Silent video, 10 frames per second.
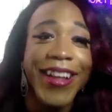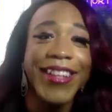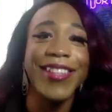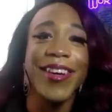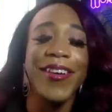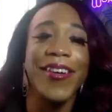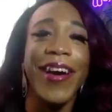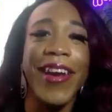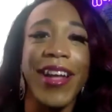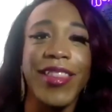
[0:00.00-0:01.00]
So,
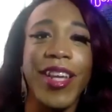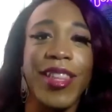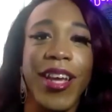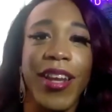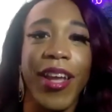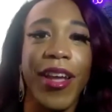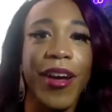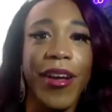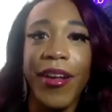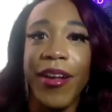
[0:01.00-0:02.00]
and I think that, like,
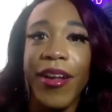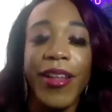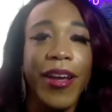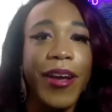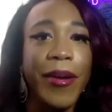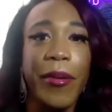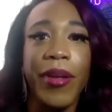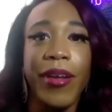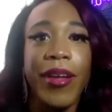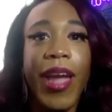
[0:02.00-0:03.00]

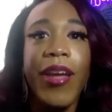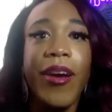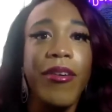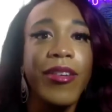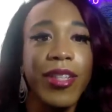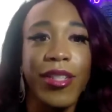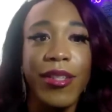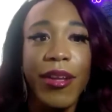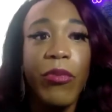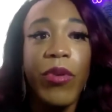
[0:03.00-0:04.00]
gay culture just
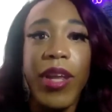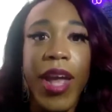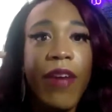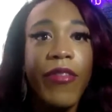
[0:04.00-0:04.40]
really has